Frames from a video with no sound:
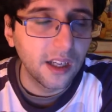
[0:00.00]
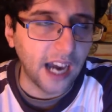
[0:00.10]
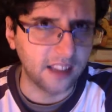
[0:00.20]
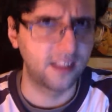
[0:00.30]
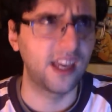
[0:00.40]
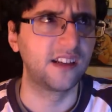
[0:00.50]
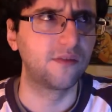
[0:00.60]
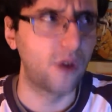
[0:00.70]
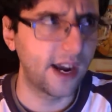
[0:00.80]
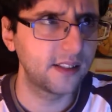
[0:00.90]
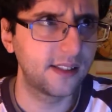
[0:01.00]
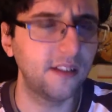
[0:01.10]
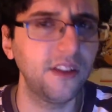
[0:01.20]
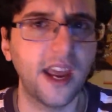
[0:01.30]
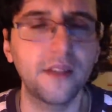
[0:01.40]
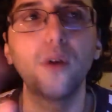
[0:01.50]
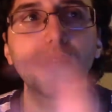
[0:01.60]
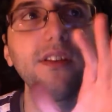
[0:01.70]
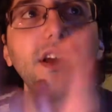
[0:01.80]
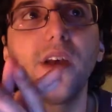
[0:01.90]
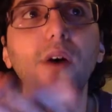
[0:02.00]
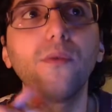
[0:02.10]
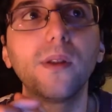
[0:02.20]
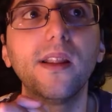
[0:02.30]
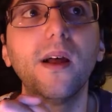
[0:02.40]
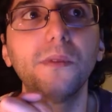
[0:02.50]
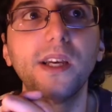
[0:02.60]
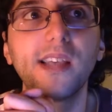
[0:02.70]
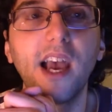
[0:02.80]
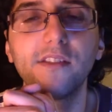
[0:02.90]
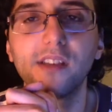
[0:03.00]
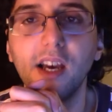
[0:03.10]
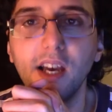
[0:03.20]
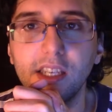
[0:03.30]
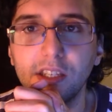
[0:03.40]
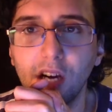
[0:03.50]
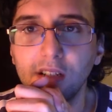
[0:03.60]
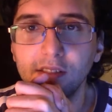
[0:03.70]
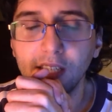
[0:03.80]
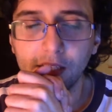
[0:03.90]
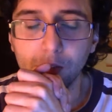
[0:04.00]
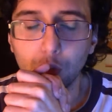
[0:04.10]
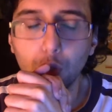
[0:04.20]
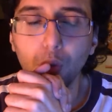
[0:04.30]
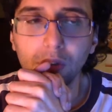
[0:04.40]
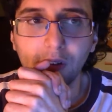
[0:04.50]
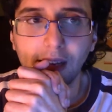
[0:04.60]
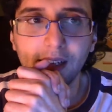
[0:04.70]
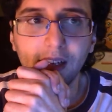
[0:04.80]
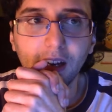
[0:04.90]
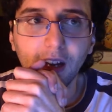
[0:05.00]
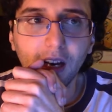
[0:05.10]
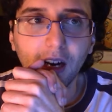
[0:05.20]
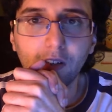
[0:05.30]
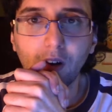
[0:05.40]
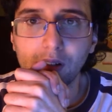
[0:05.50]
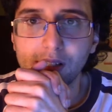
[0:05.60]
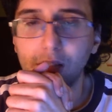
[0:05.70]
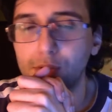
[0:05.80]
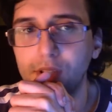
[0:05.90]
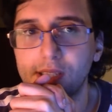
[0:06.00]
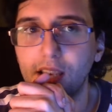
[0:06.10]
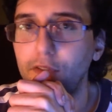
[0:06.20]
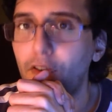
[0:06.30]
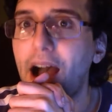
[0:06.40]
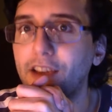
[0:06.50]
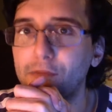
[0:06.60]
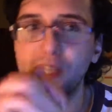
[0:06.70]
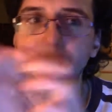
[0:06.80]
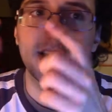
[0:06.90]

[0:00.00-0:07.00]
I think, right? Zelda nowadays has Young Link and Toon Link alongside. I was gonna say 5 because